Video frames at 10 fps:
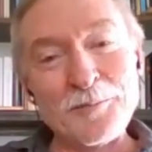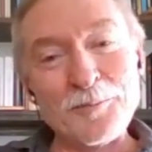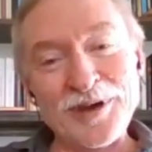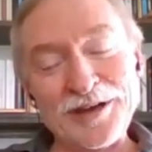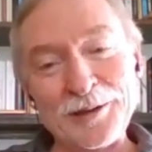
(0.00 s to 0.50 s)

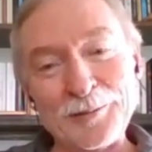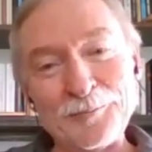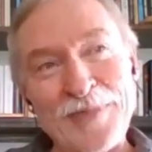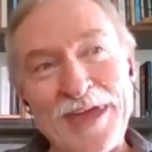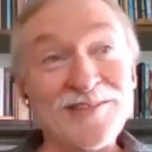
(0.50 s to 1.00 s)
But
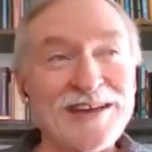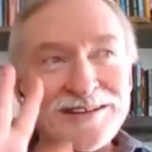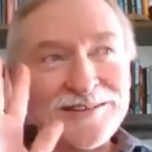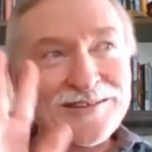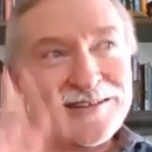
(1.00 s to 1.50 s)
um, as I
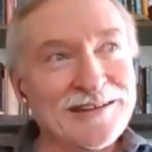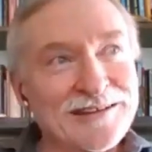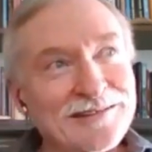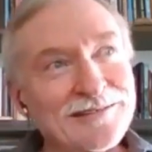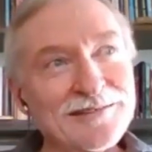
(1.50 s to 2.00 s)
understand it,
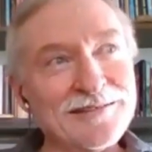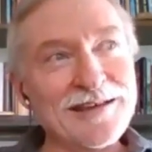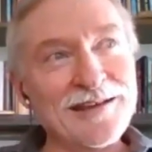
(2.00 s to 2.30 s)
not,